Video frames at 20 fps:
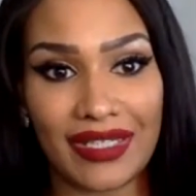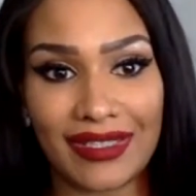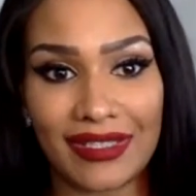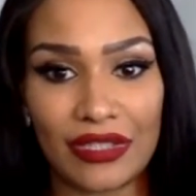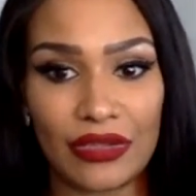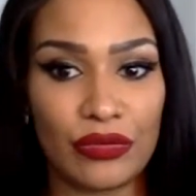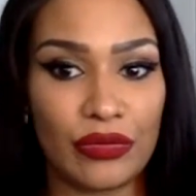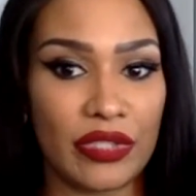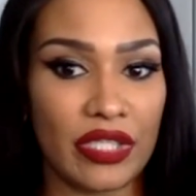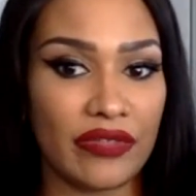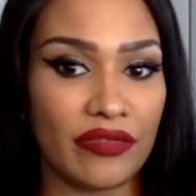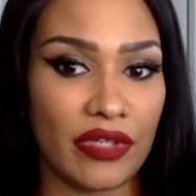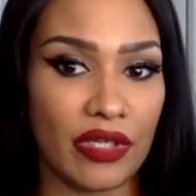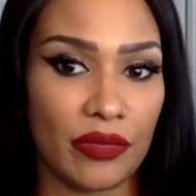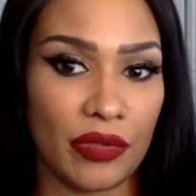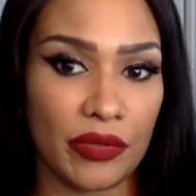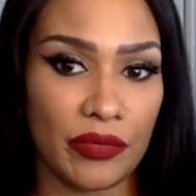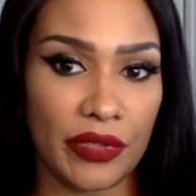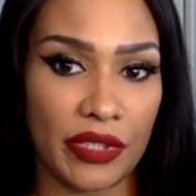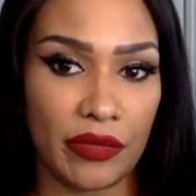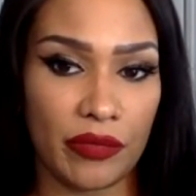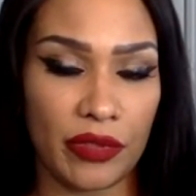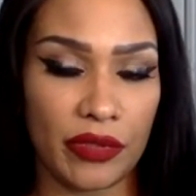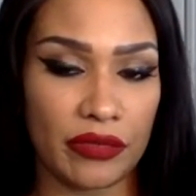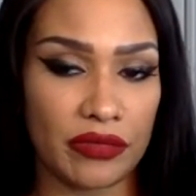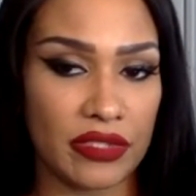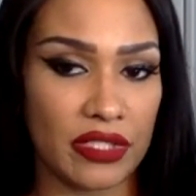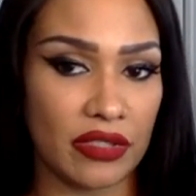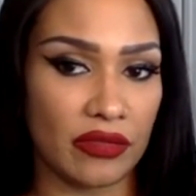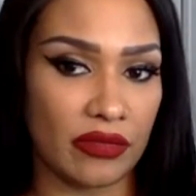I could do whatever I want, what I
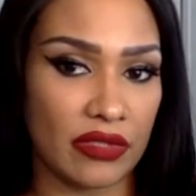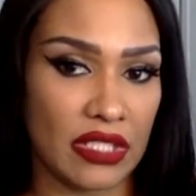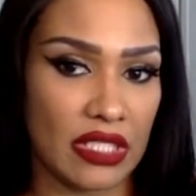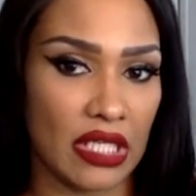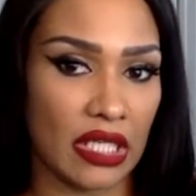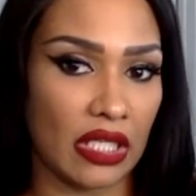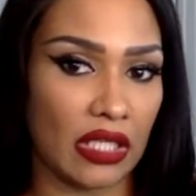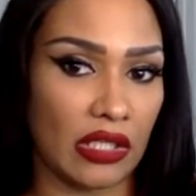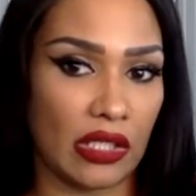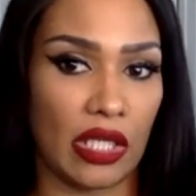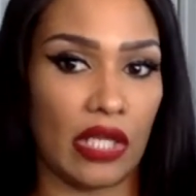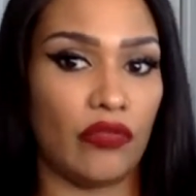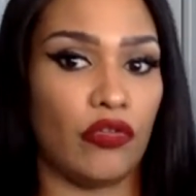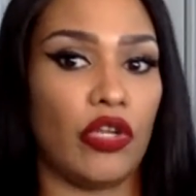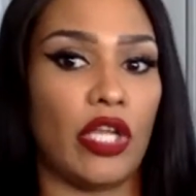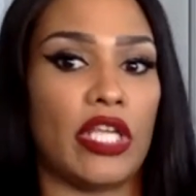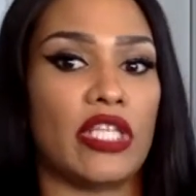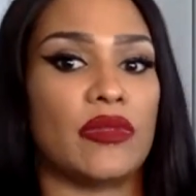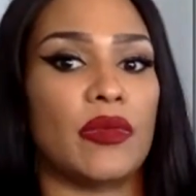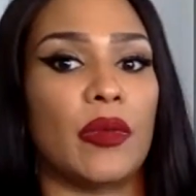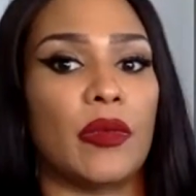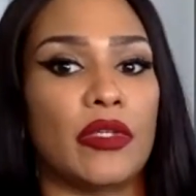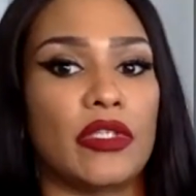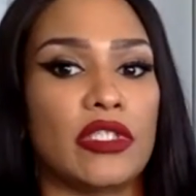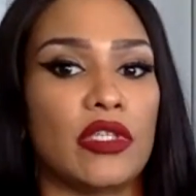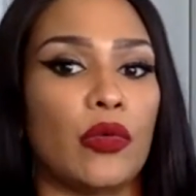want. So it's like every day is my birthday.